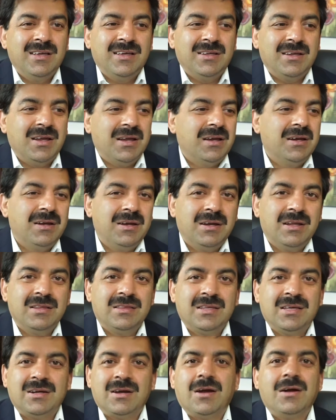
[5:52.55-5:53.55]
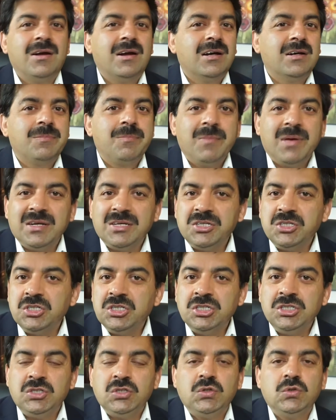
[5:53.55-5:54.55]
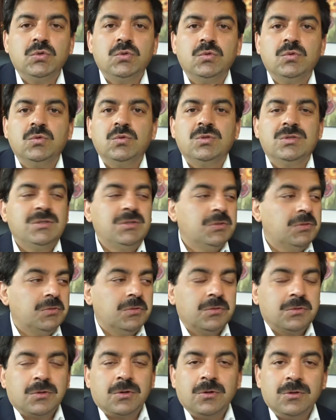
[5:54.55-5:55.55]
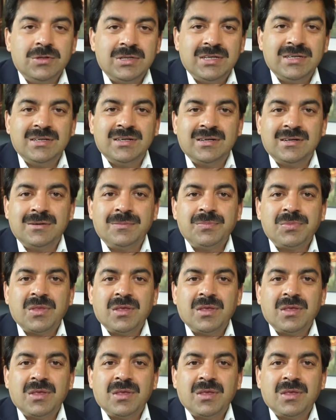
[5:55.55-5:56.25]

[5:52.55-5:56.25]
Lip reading: there are not many issues, you don't go there.